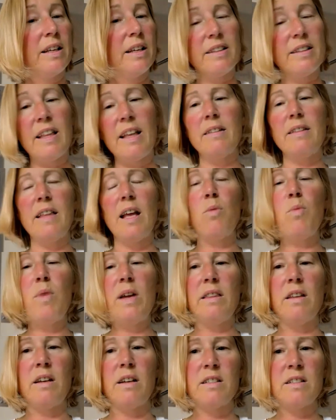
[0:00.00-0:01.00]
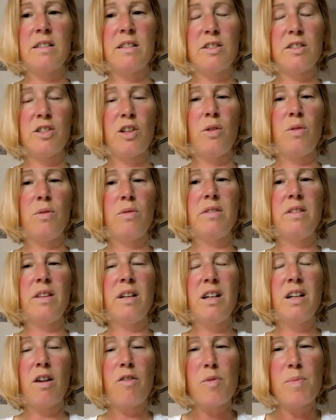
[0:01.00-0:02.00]
They're with us. So
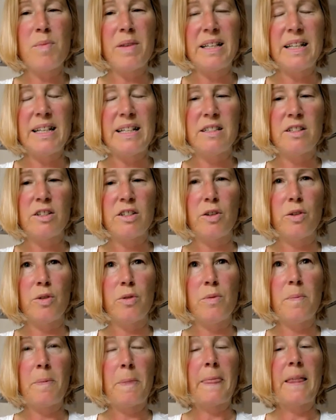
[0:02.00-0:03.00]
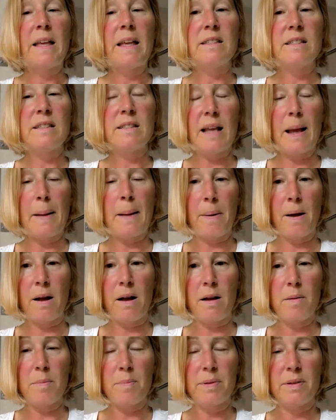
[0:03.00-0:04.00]
the government need to step
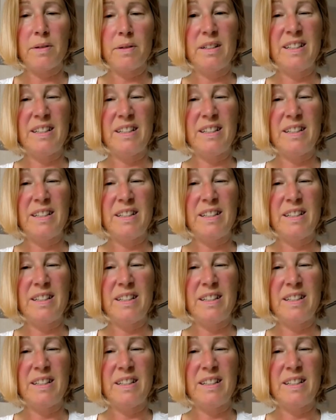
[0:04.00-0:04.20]
up,